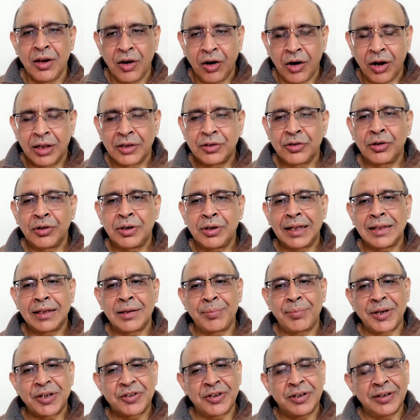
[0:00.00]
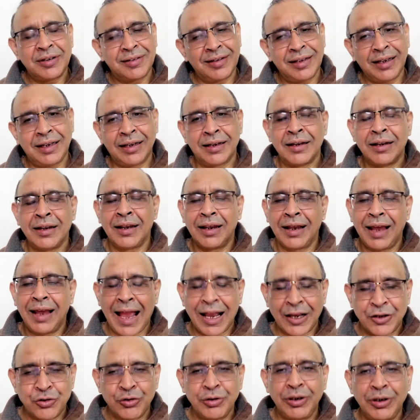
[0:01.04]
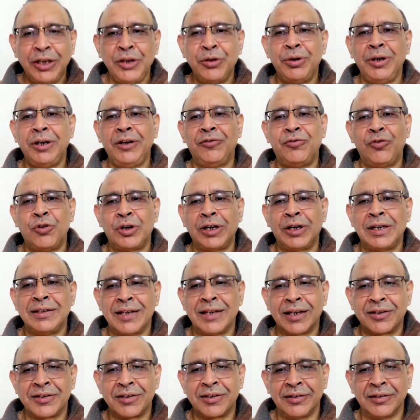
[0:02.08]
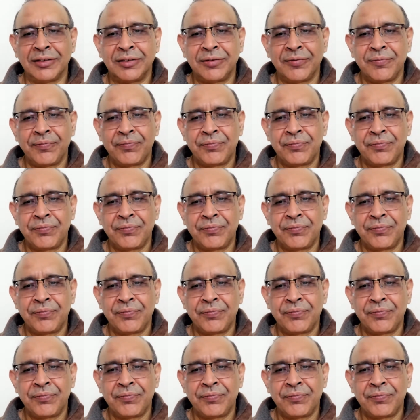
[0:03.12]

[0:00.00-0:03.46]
Also tell the patient, see, actually you need 4 injections.